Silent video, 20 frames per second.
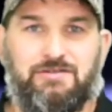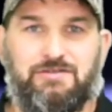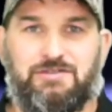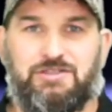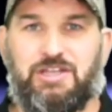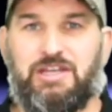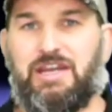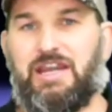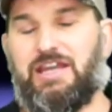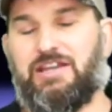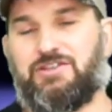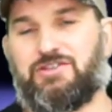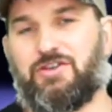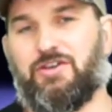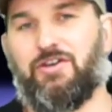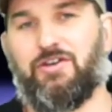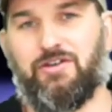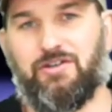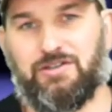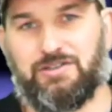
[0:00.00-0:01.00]
teenage
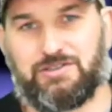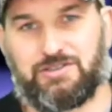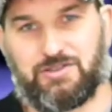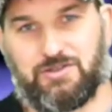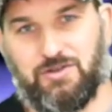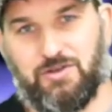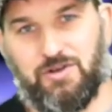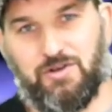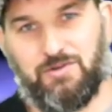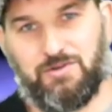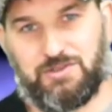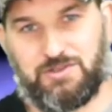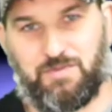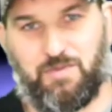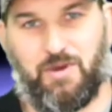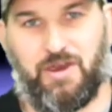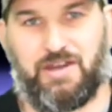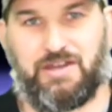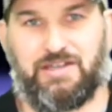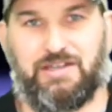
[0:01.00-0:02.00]
girl in school was
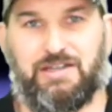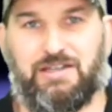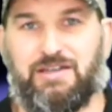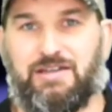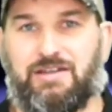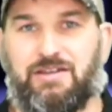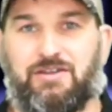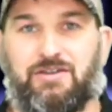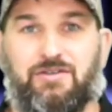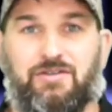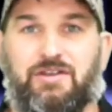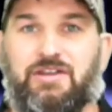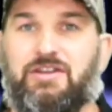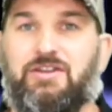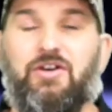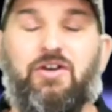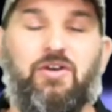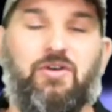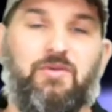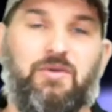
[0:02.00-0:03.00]
pregnant, and you're like,
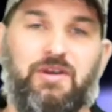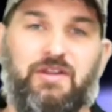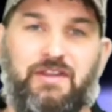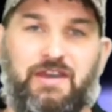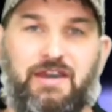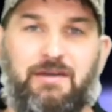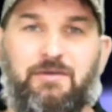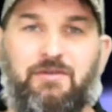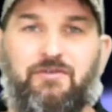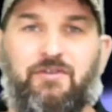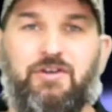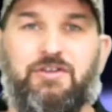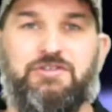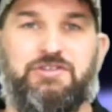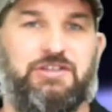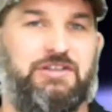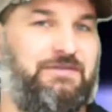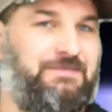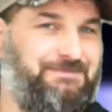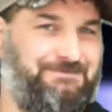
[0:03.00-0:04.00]
no, really, I'm a
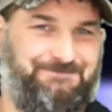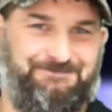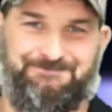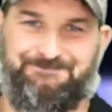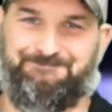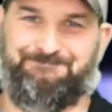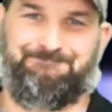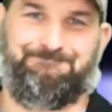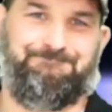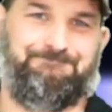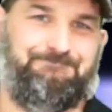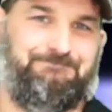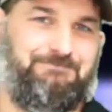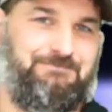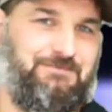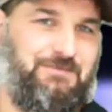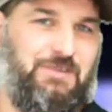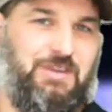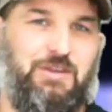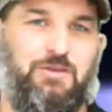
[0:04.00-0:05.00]
virgin,
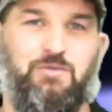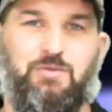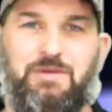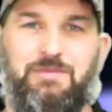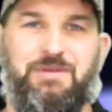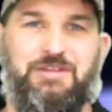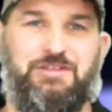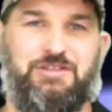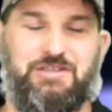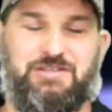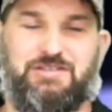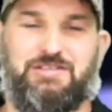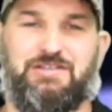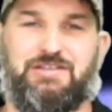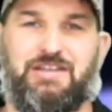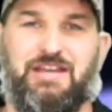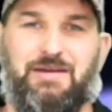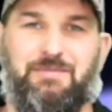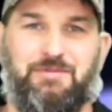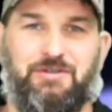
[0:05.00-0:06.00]
we'd be just as
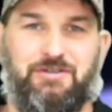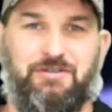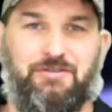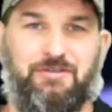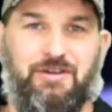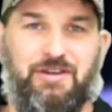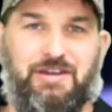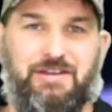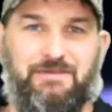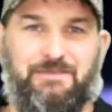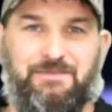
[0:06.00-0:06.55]
skeptical, right?